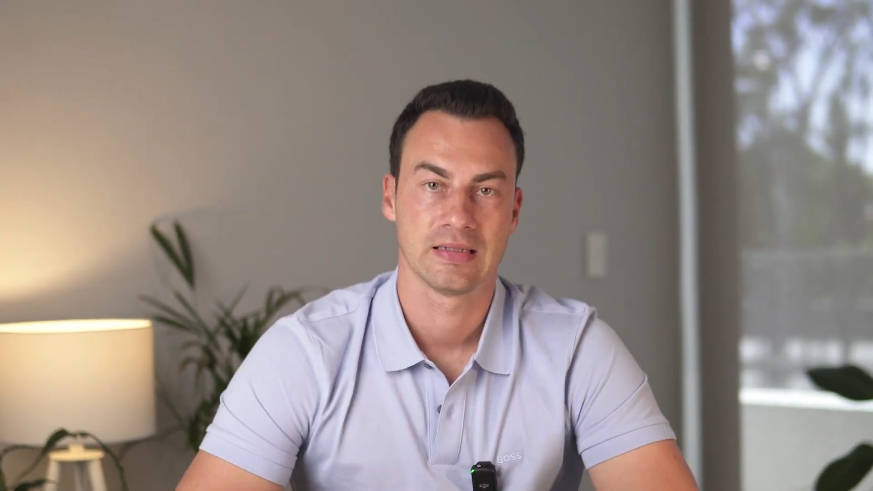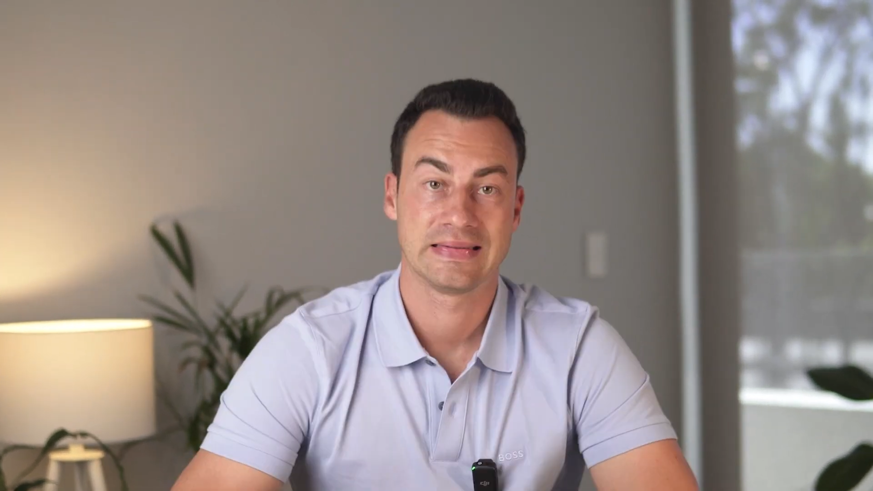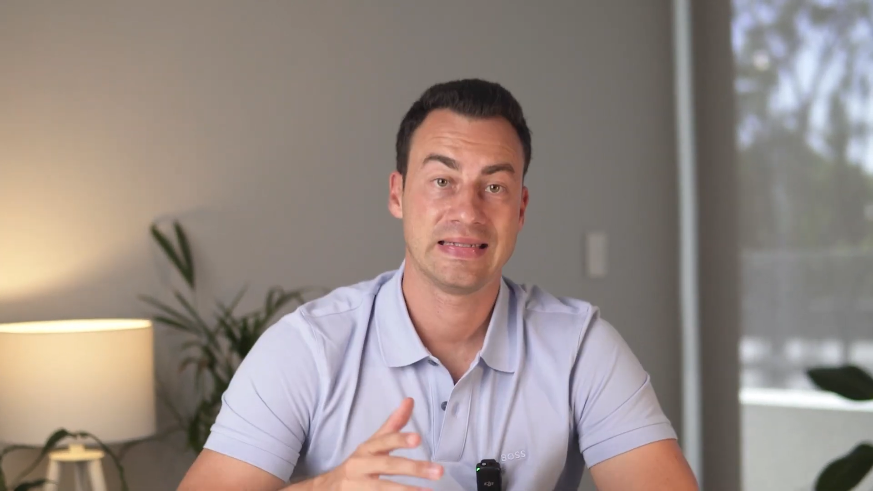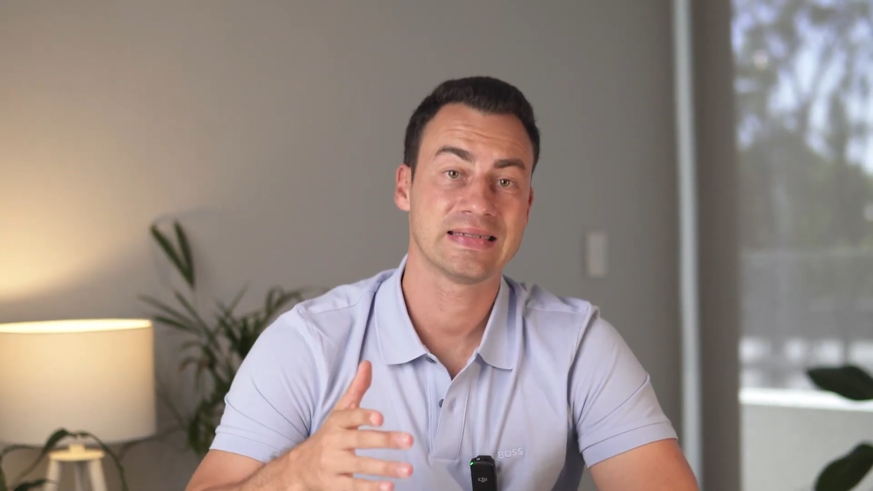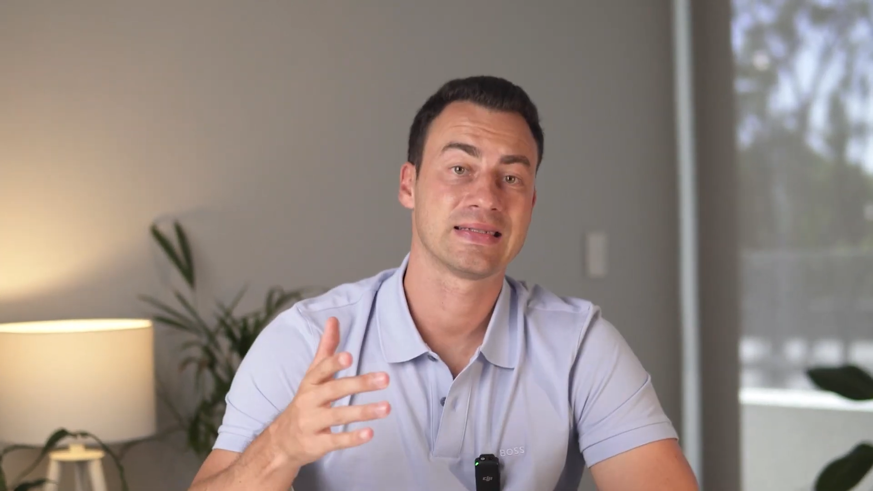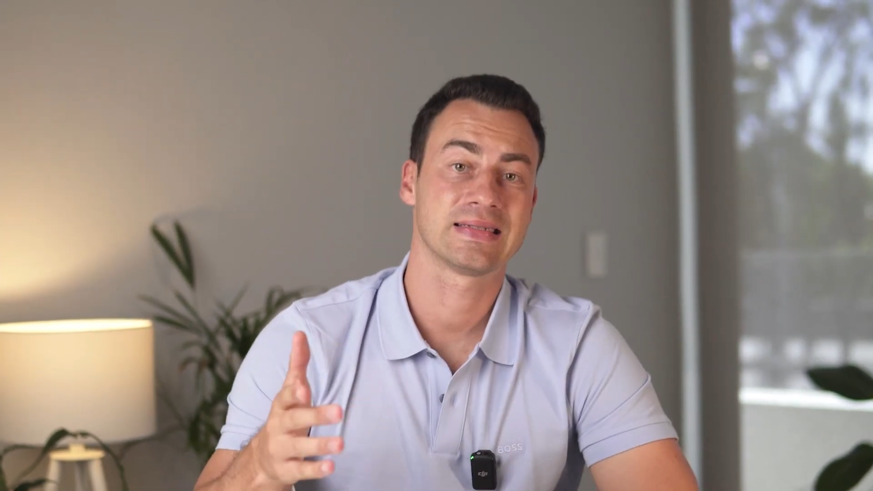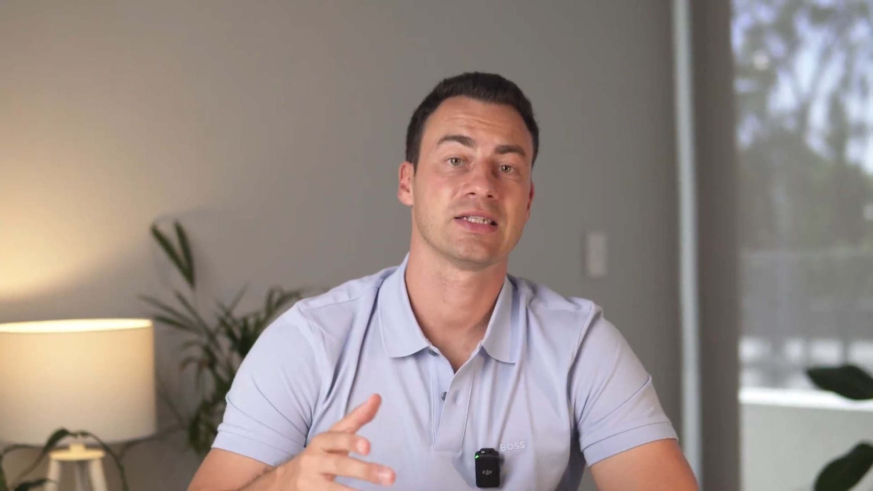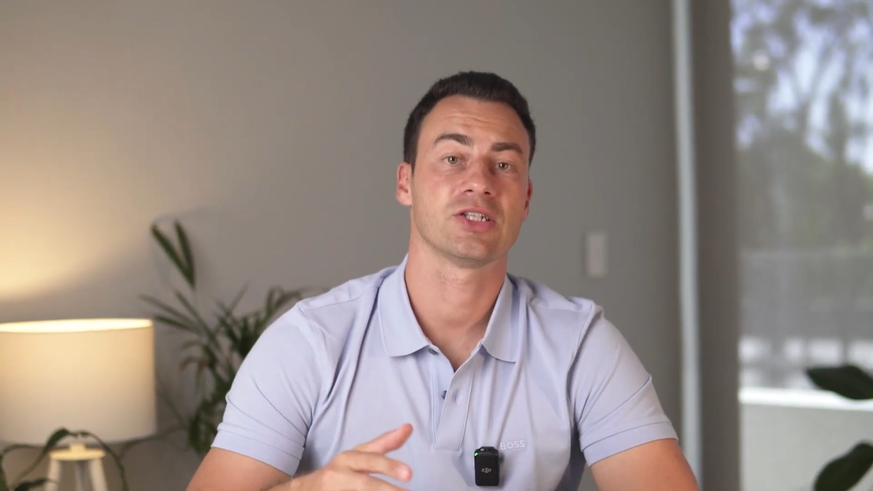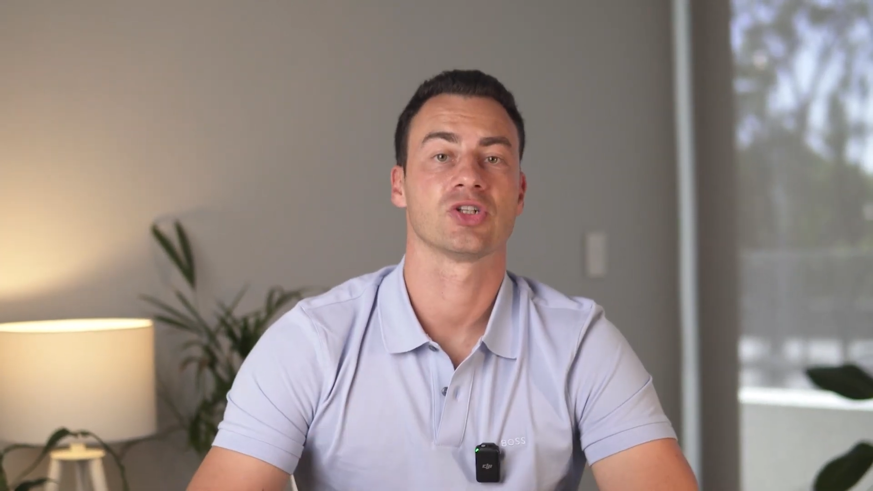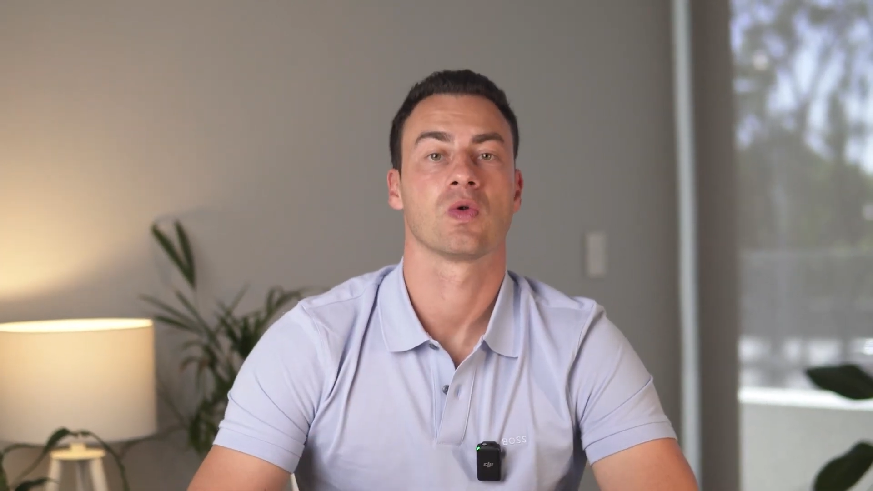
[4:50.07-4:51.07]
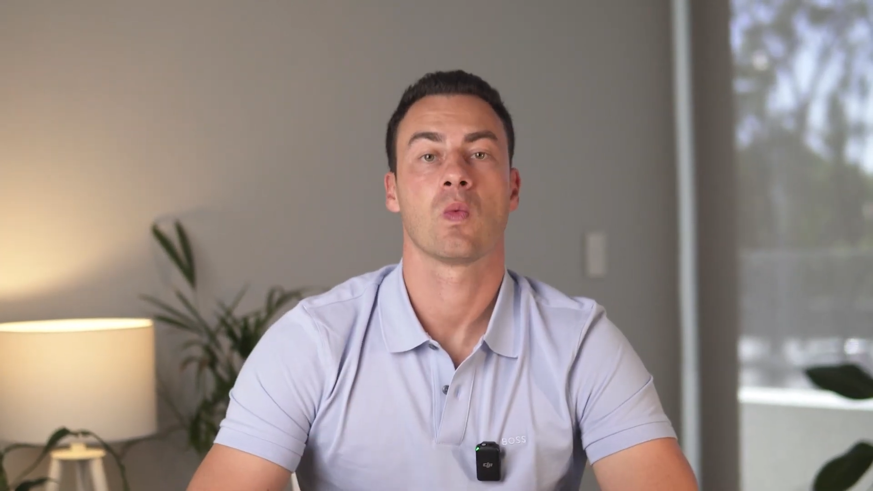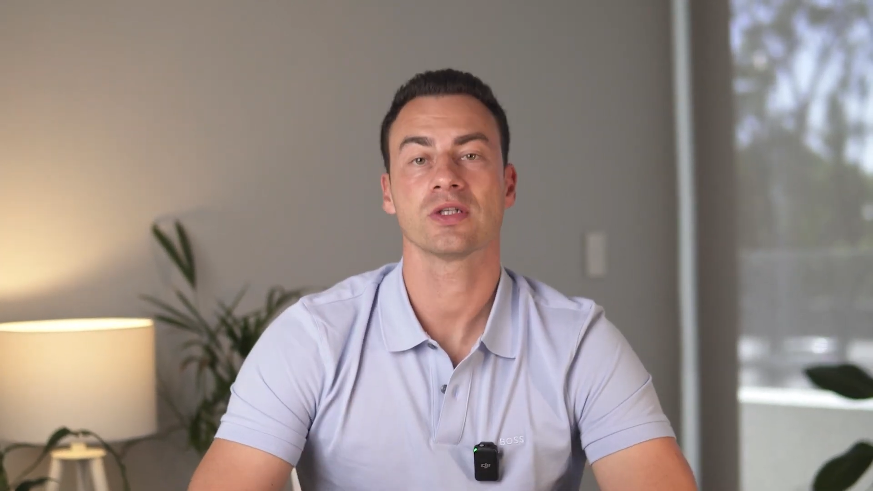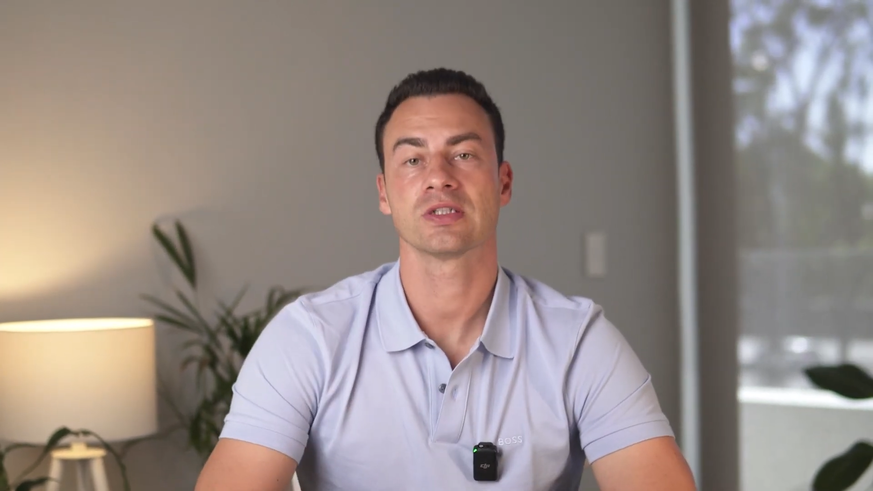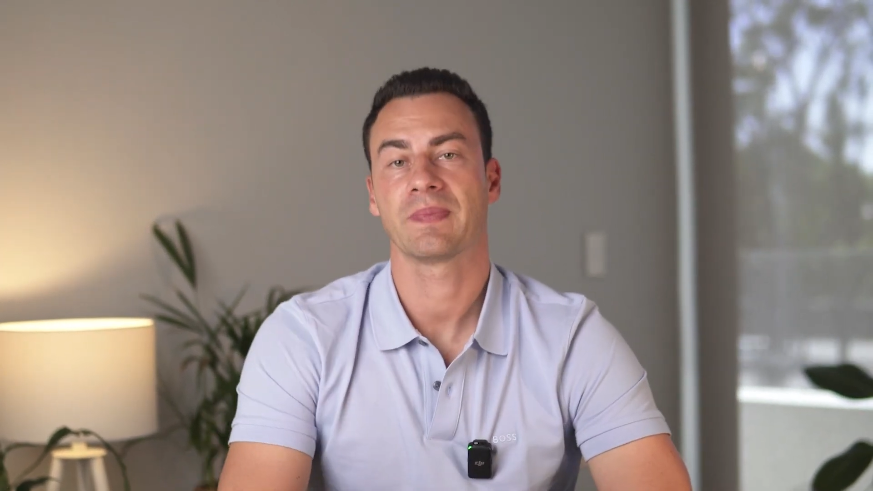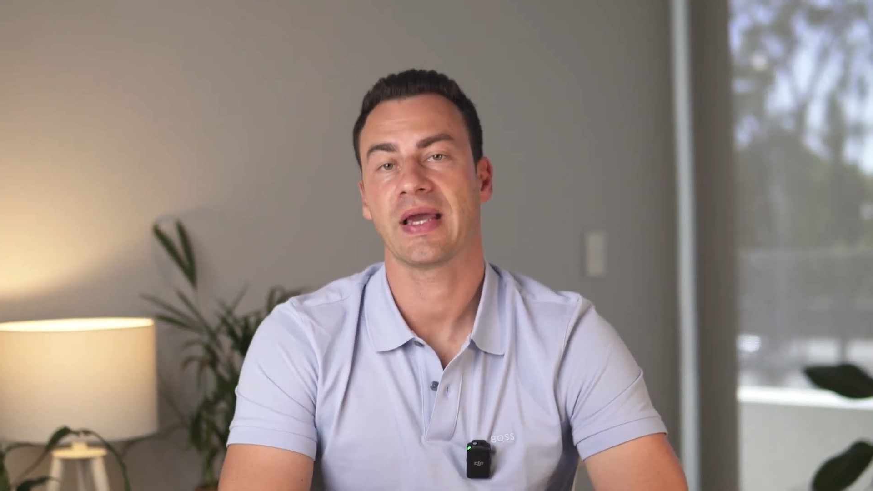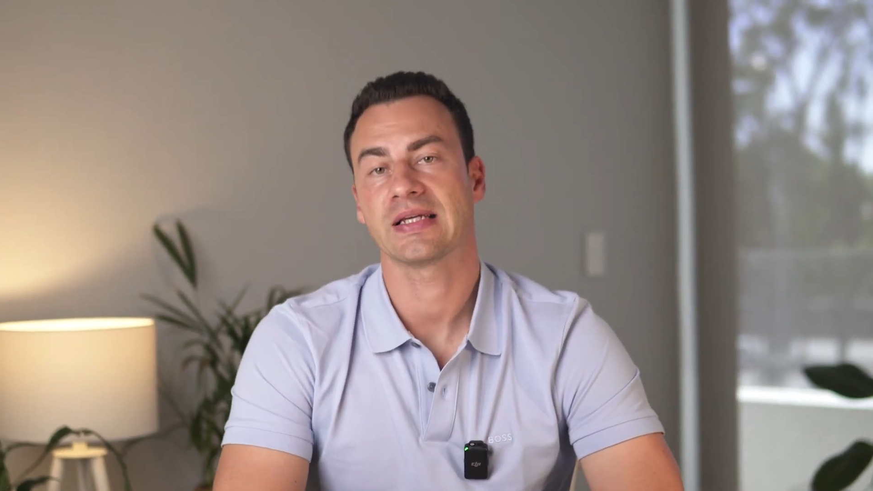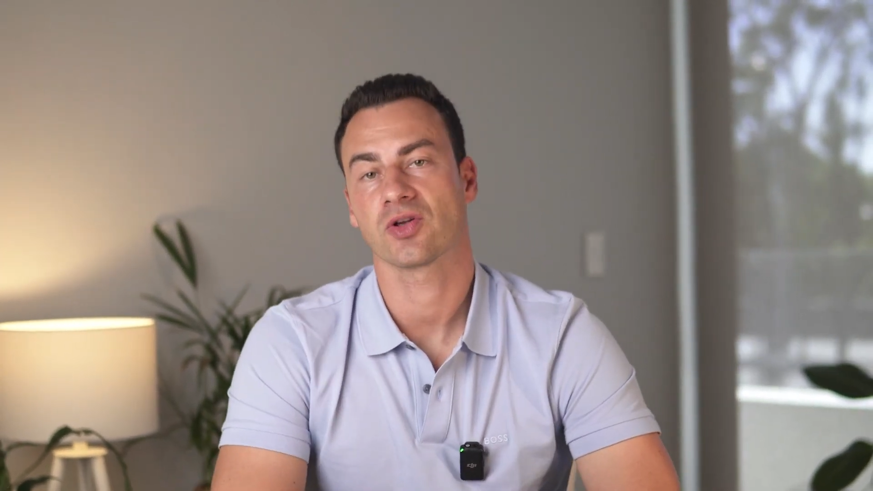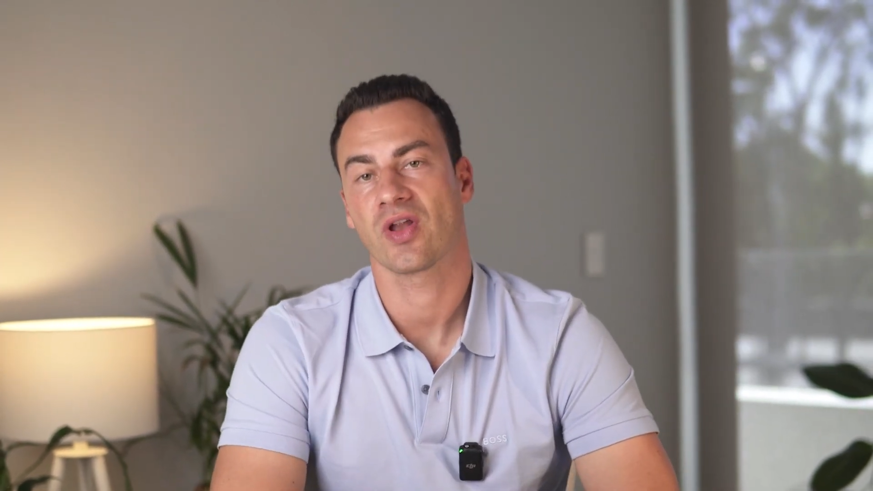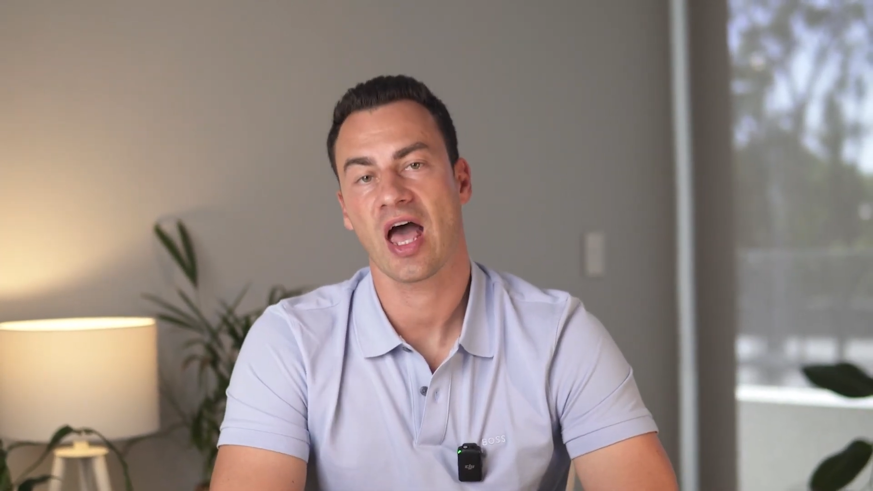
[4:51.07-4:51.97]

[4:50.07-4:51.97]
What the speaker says: This decision wasn't based on